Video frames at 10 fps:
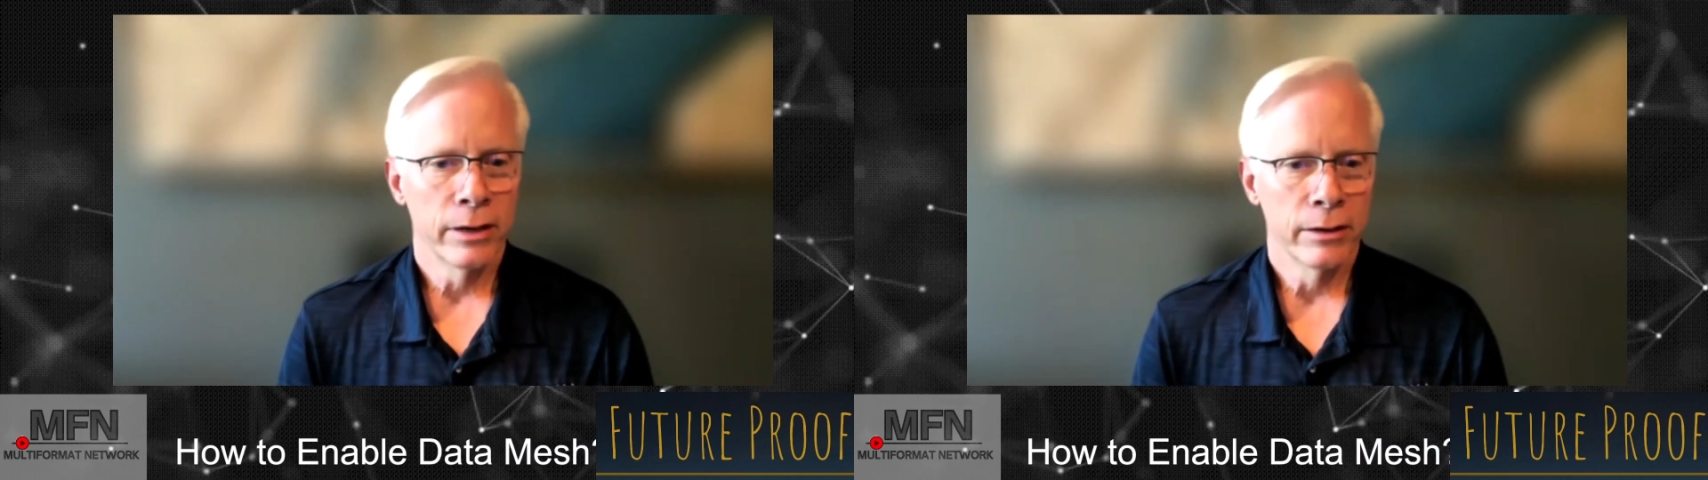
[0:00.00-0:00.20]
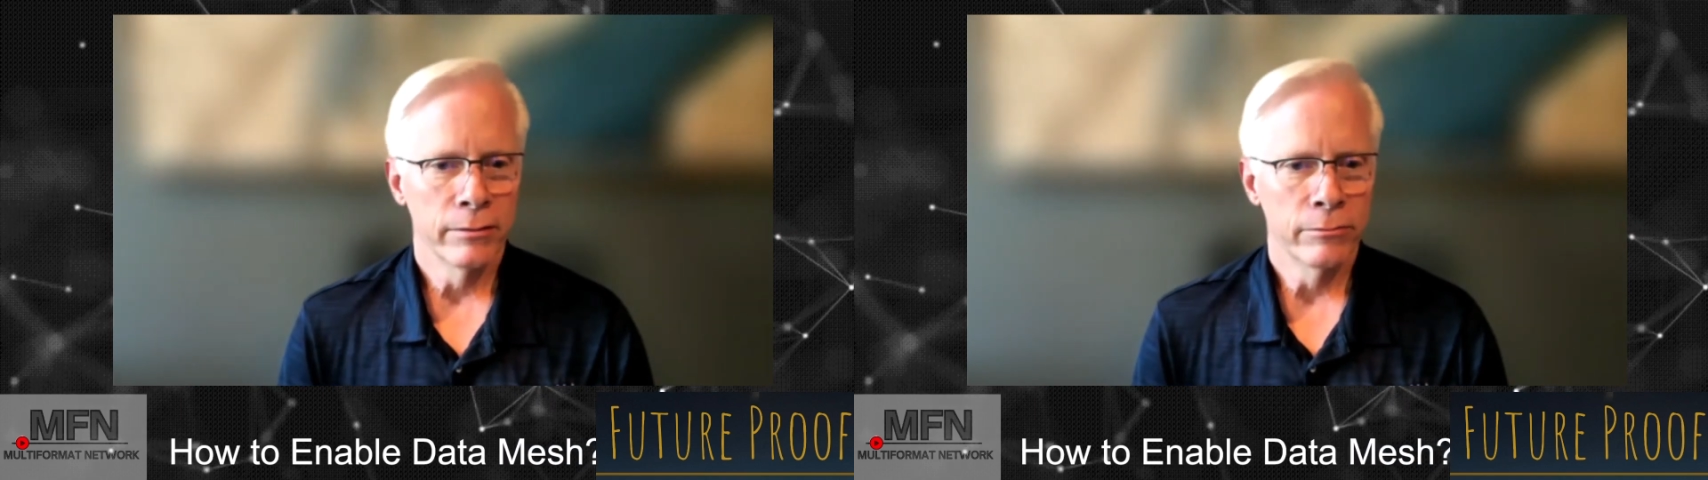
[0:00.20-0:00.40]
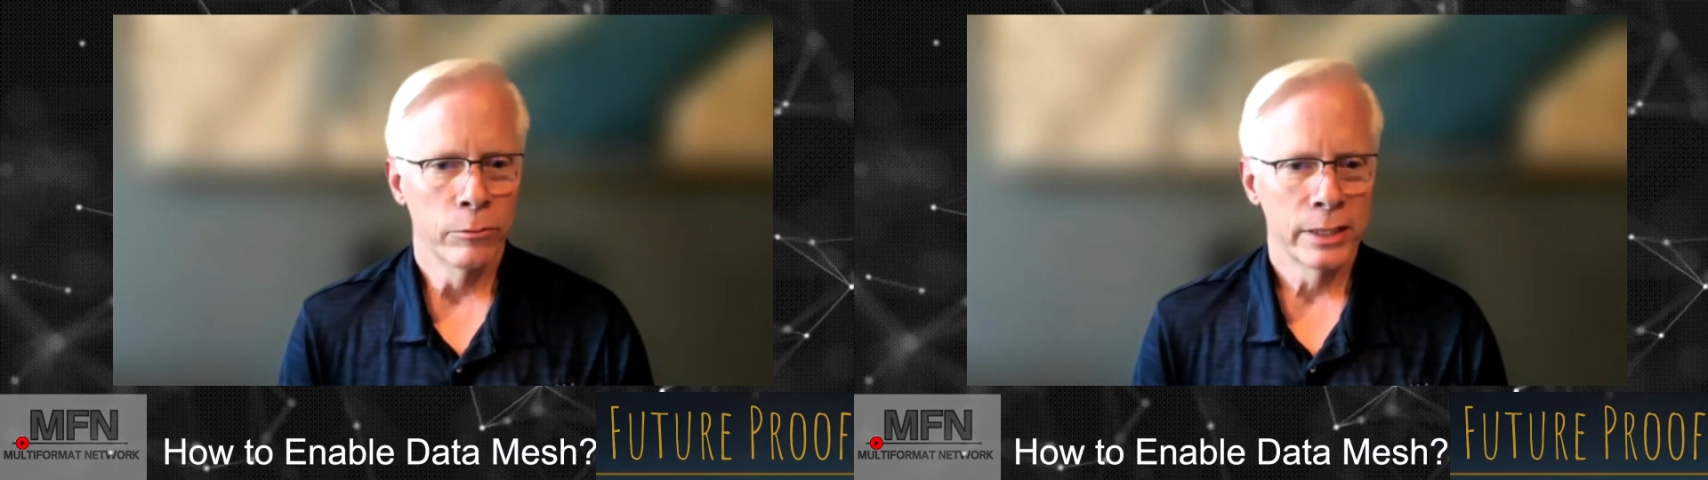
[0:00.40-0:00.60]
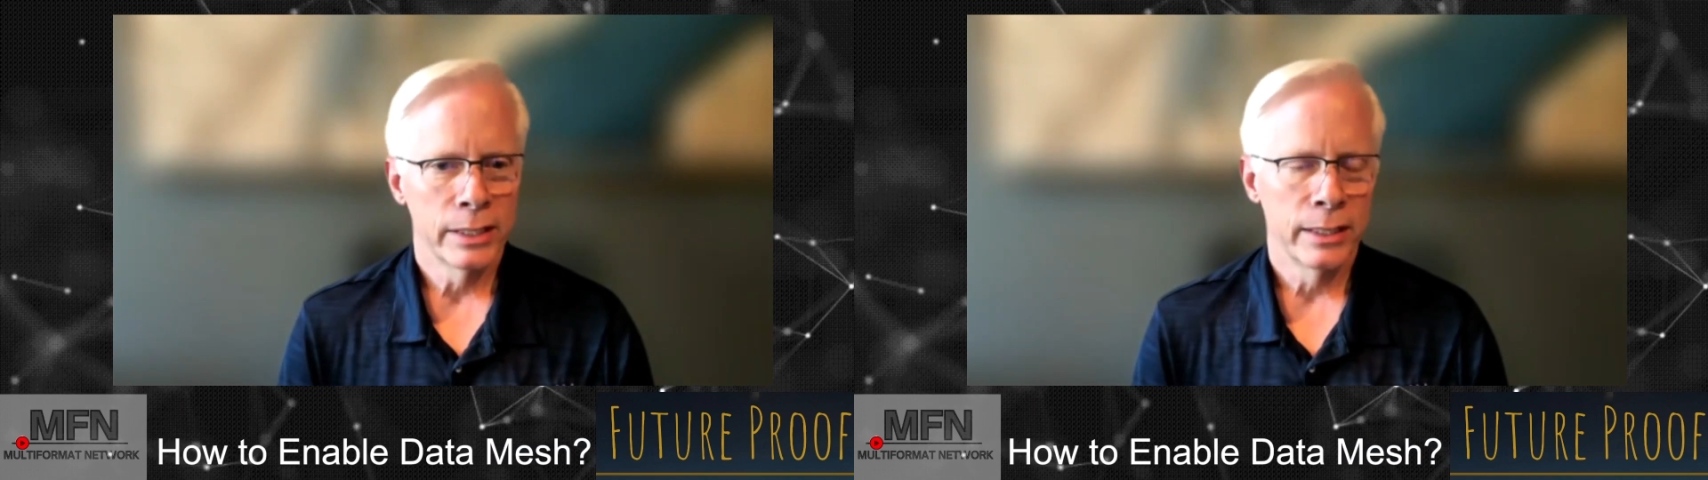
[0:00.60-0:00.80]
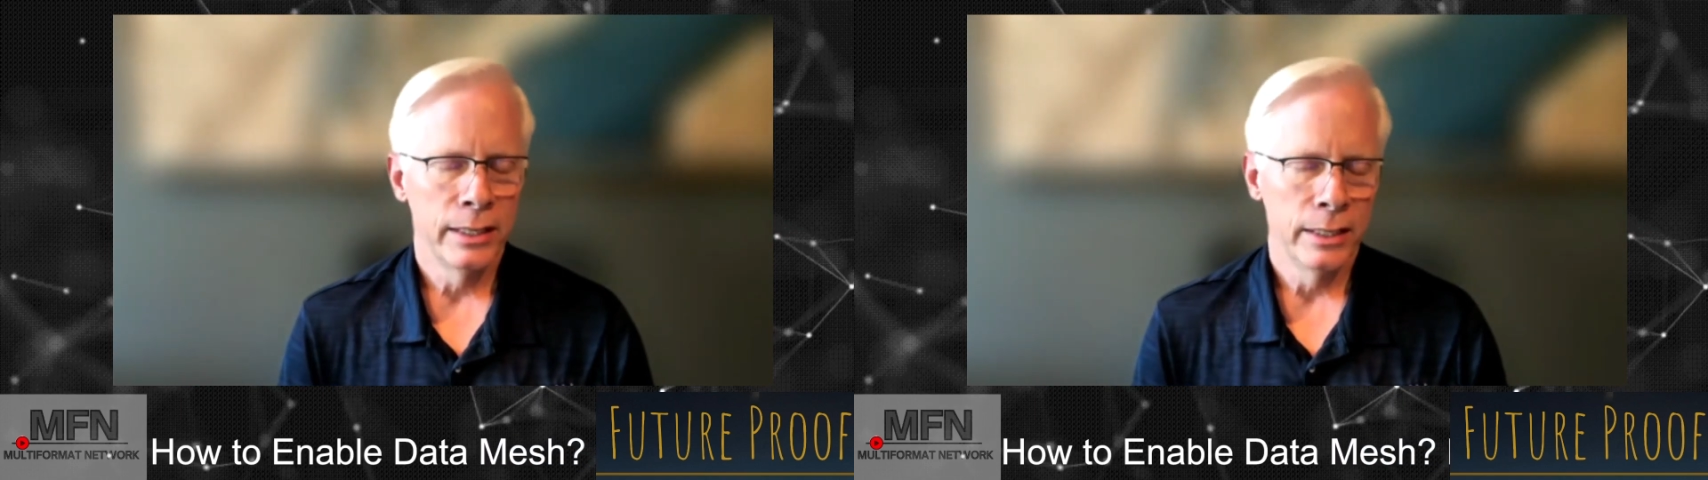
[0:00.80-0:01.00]
of what
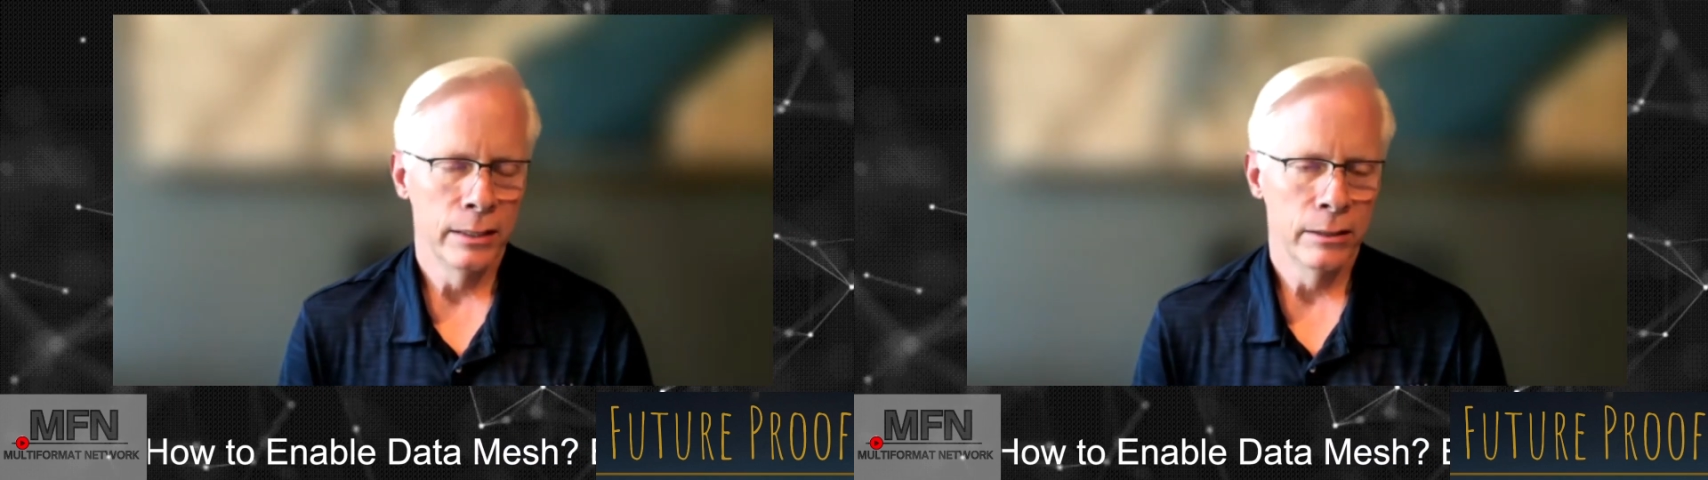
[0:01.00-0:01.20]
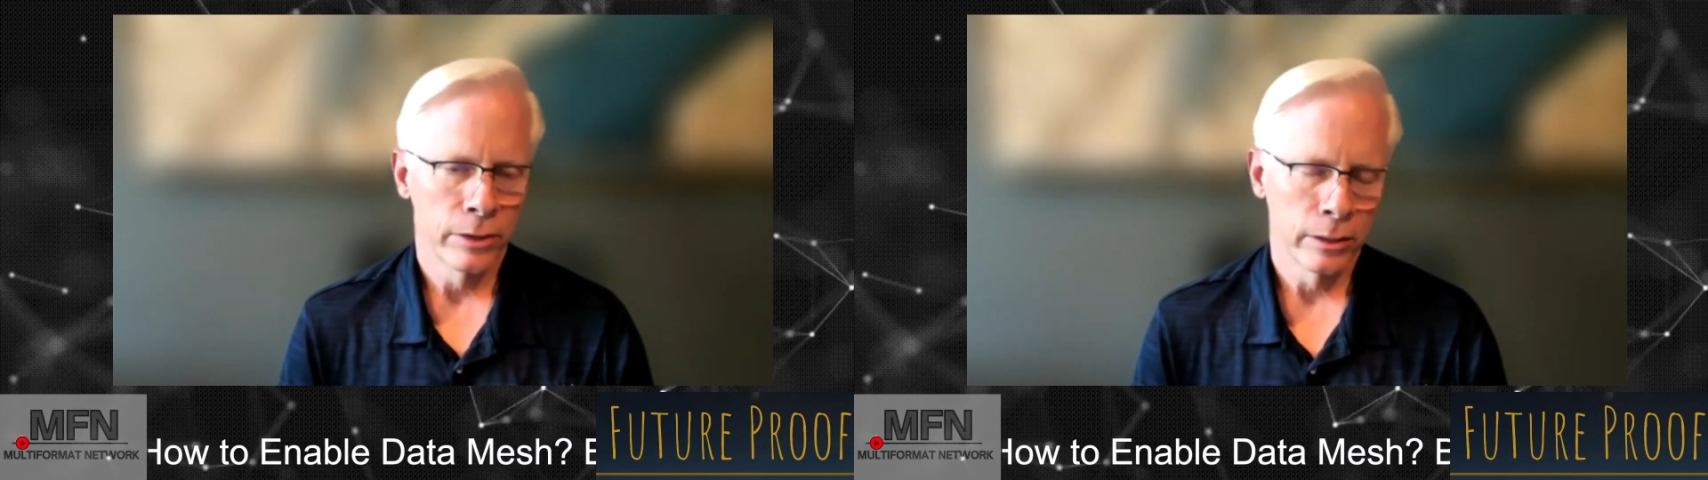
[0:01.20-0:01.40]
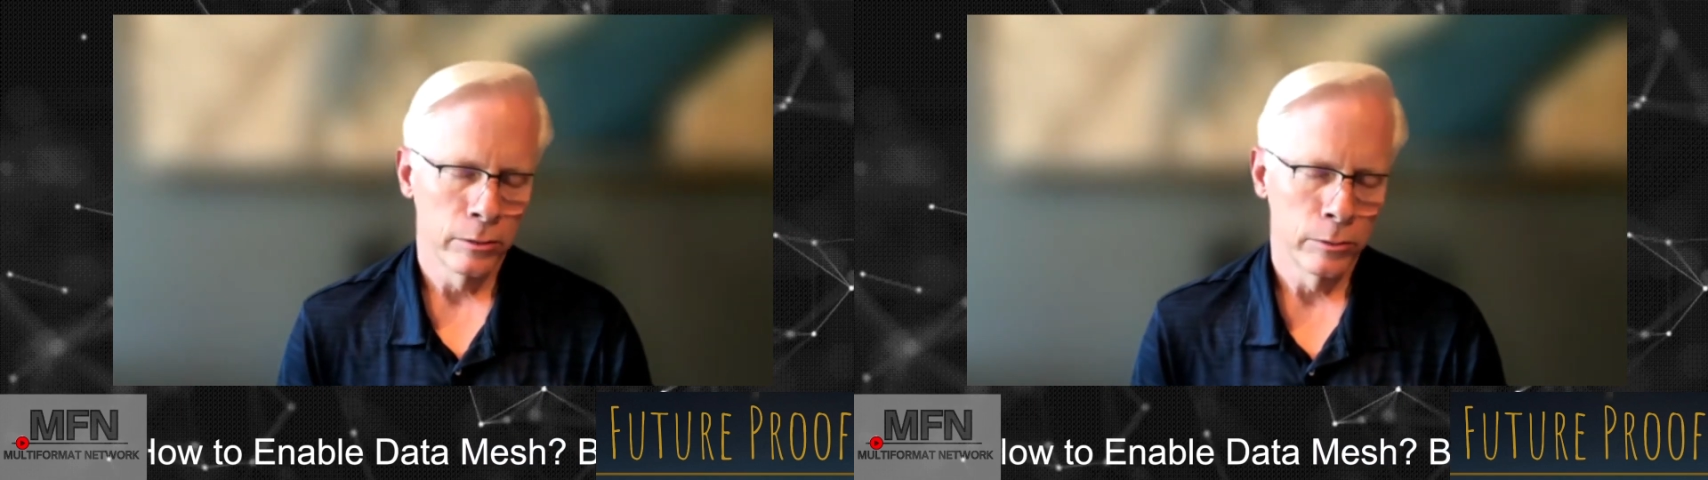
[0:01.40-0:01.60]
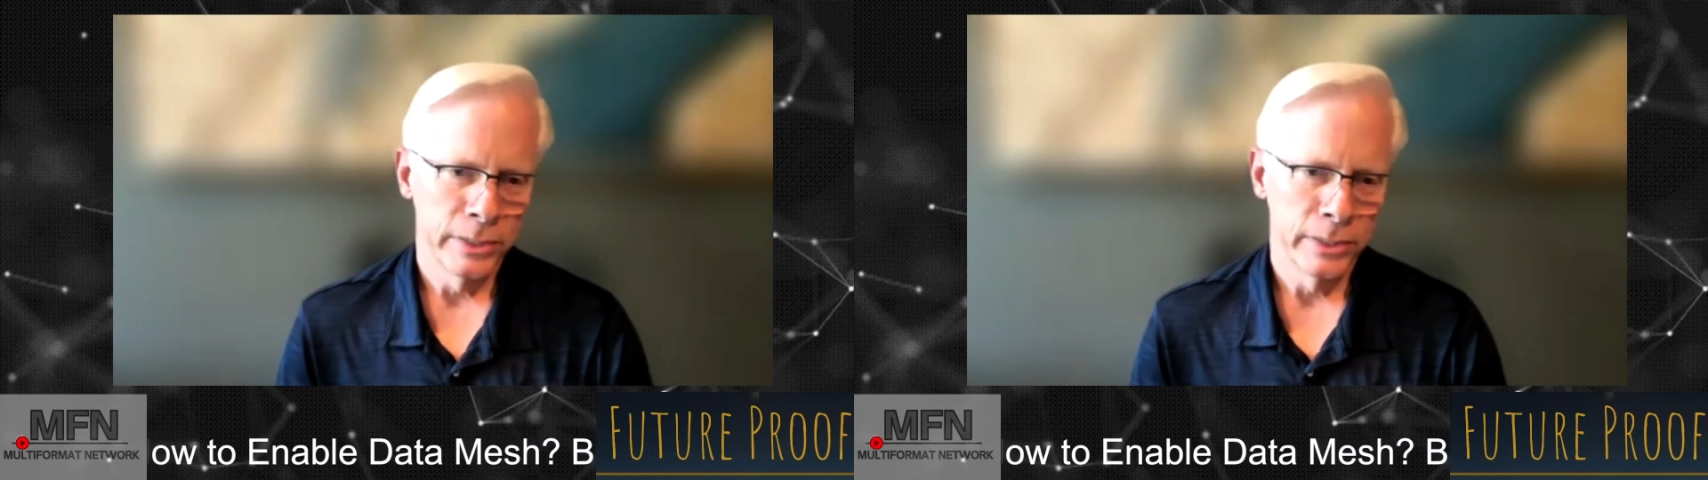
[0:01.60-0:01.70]
the key critical